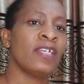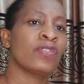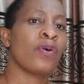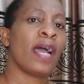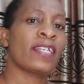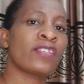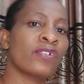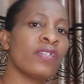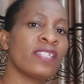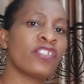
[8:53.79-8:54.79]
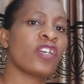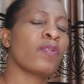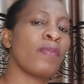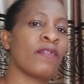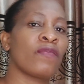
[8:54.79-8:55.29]
So I don't
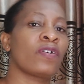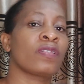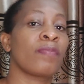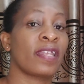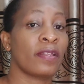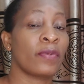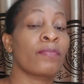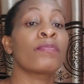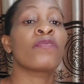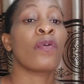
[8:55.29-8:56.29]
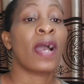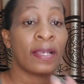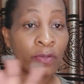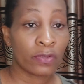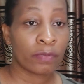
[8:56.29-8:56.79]
check my phones, by the way, before
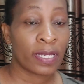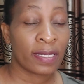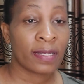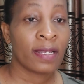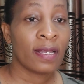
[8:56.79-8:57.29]
I go to bed.